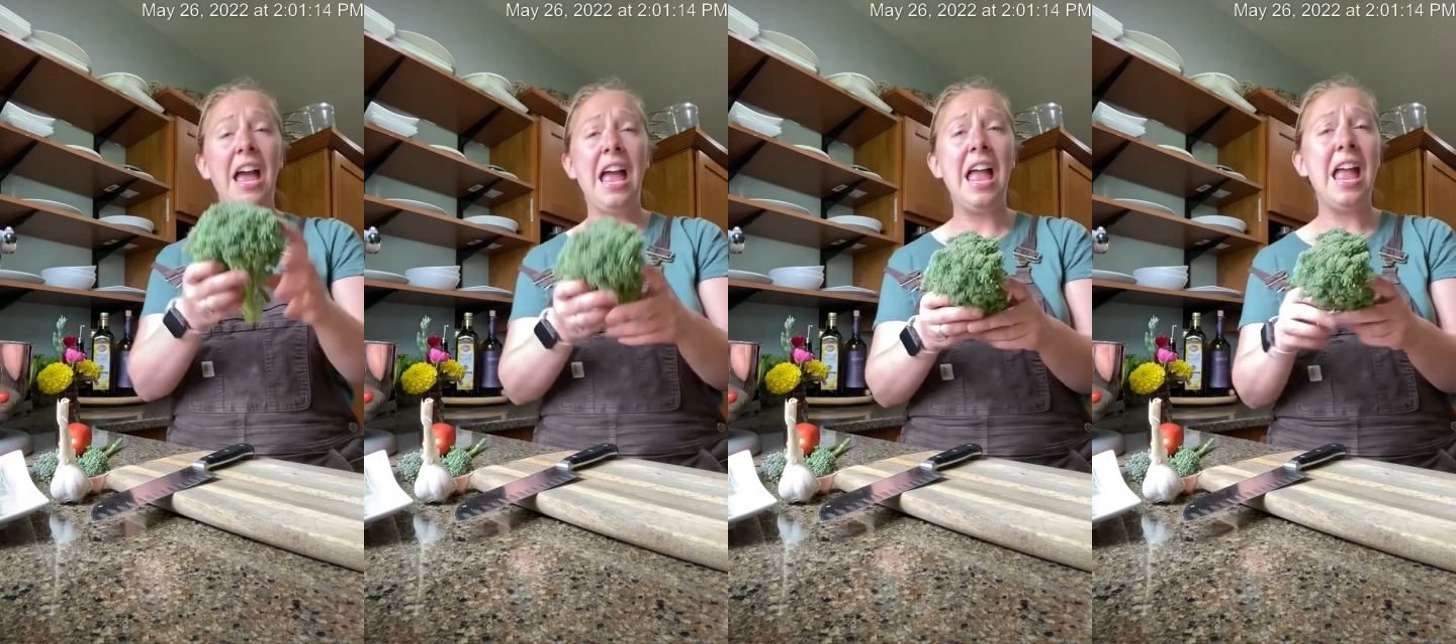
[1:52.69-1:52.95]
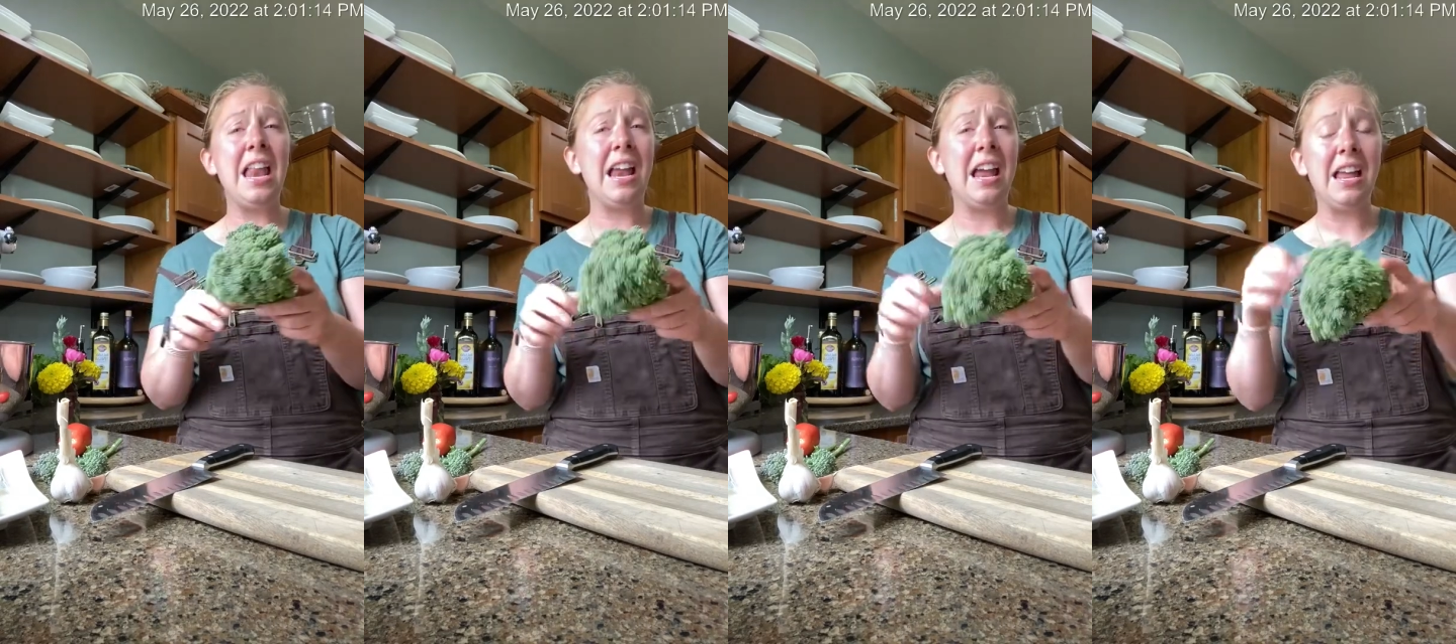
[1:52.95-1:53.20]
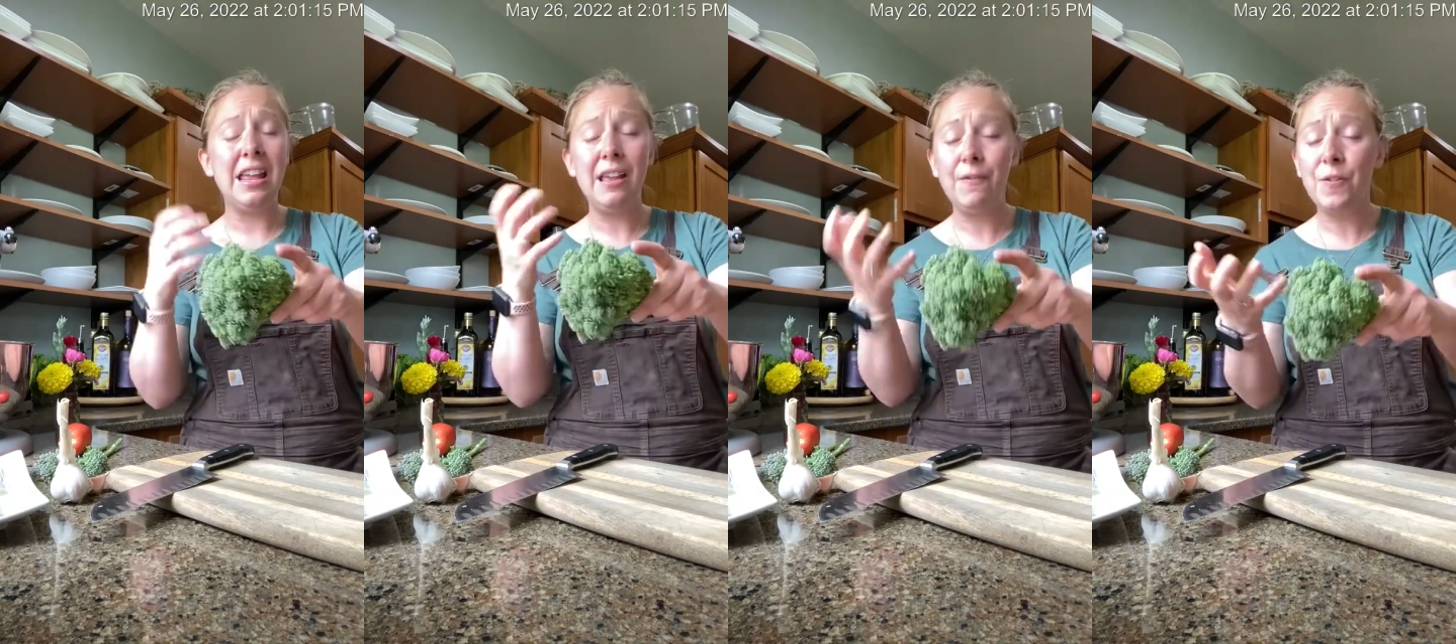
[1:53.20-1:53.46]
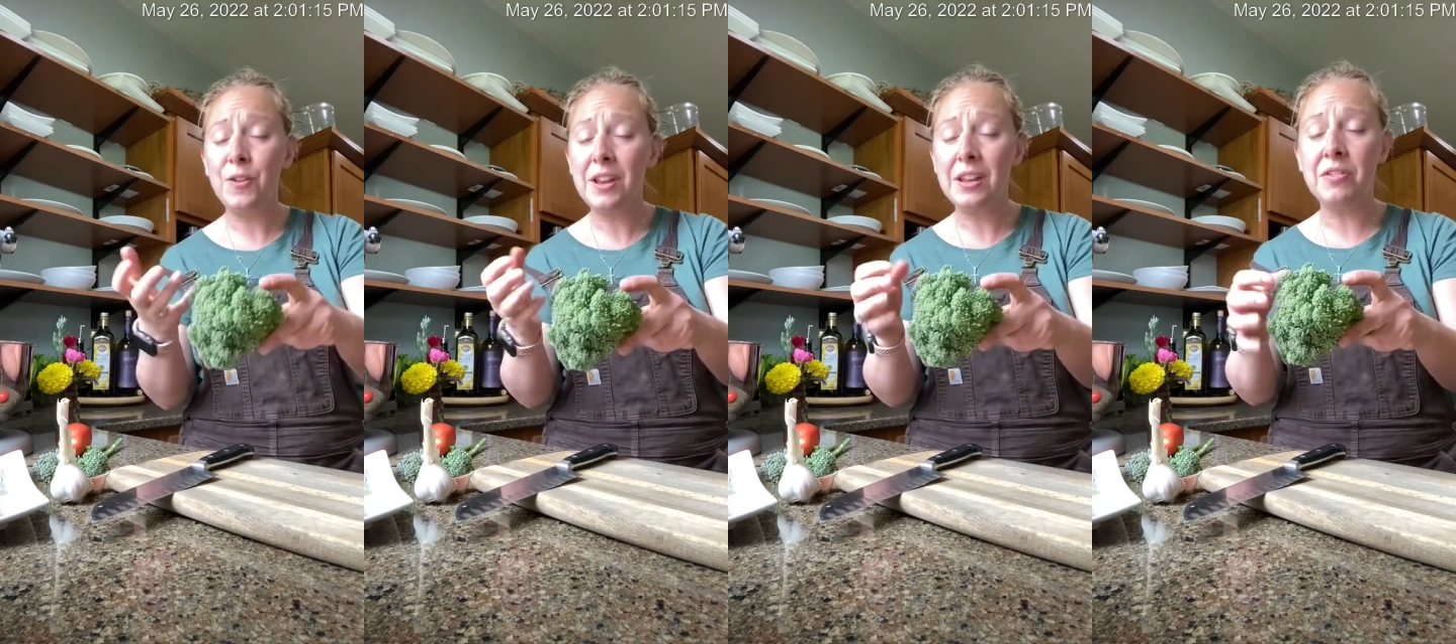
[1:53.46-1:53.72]
And
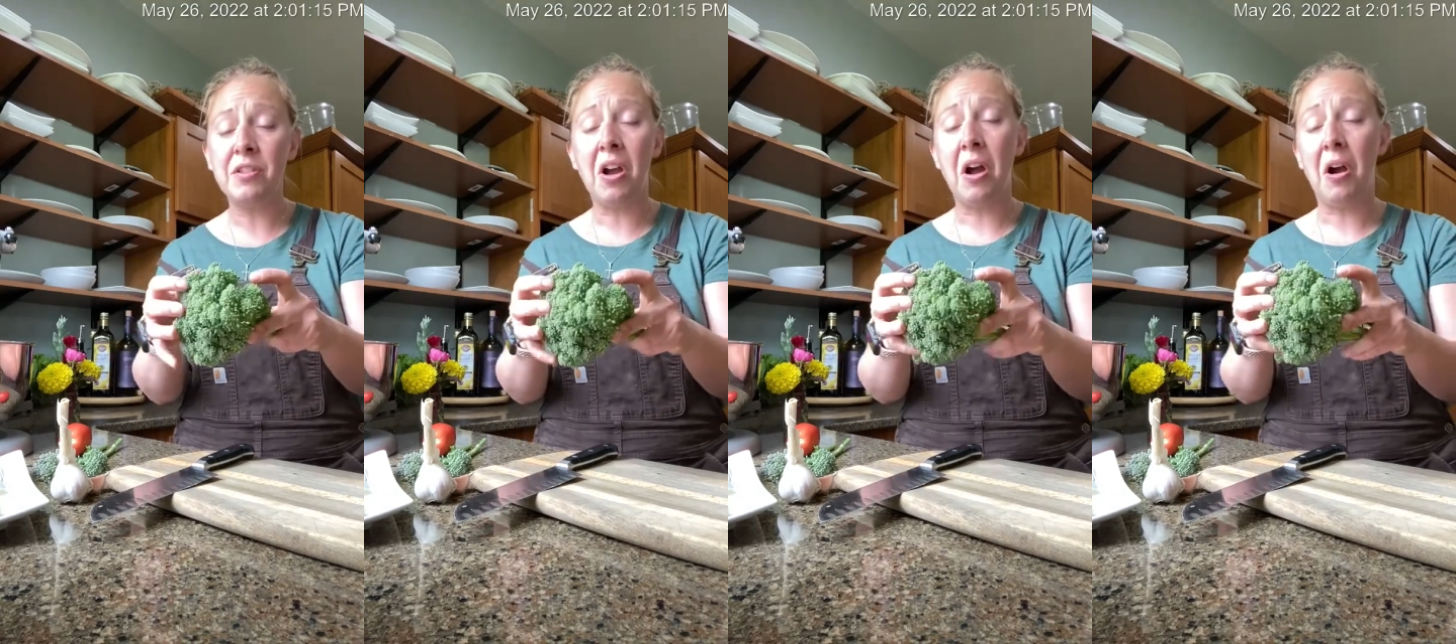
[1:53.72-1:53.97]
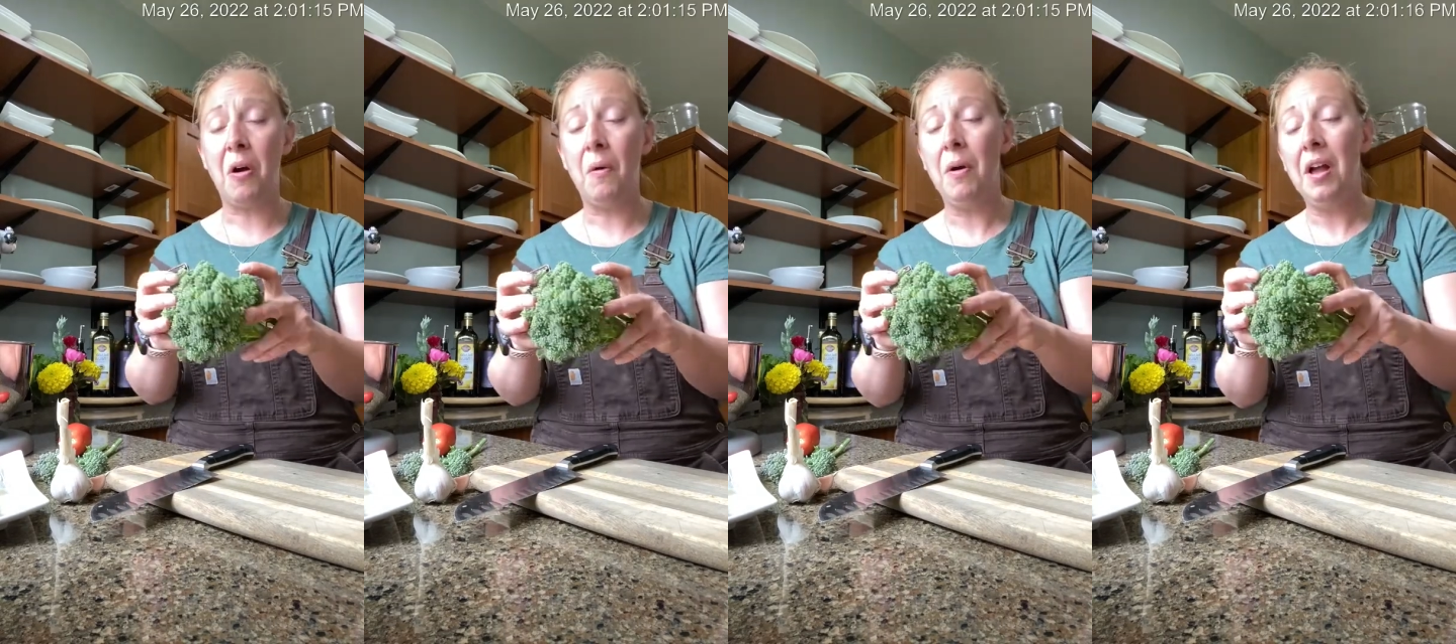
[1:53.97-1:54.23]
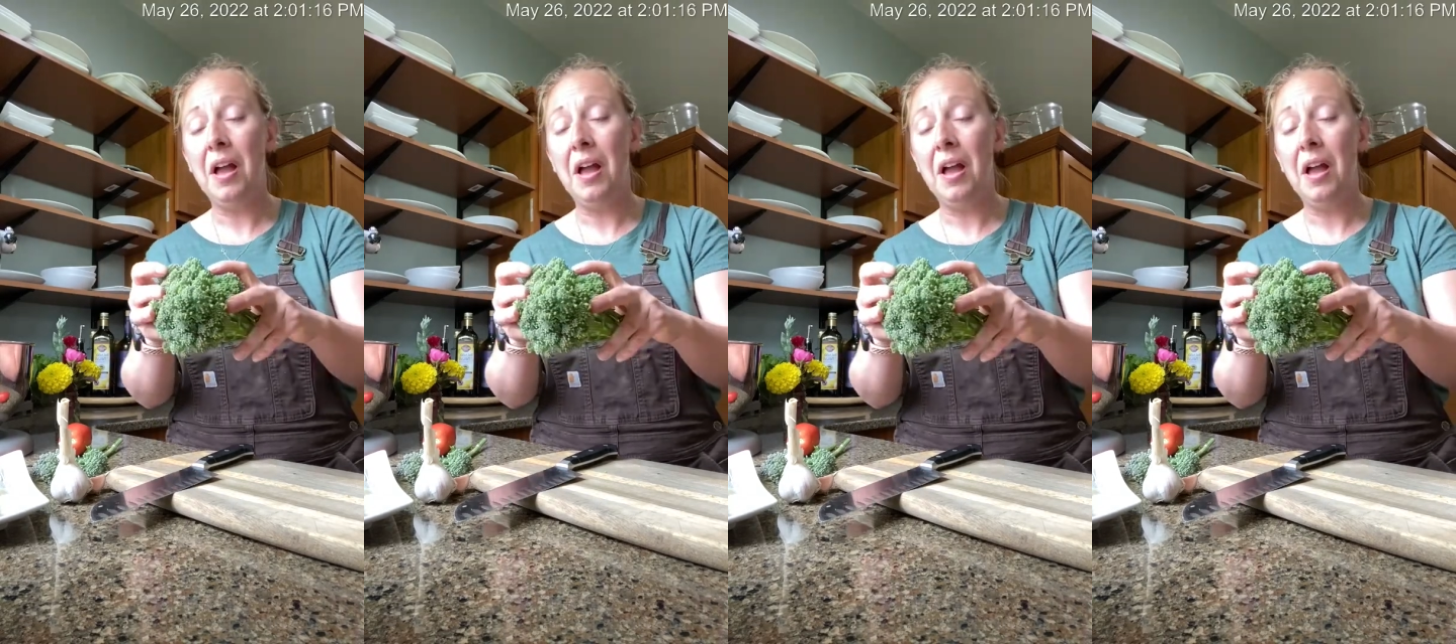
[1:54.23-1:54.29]
if you didn't know,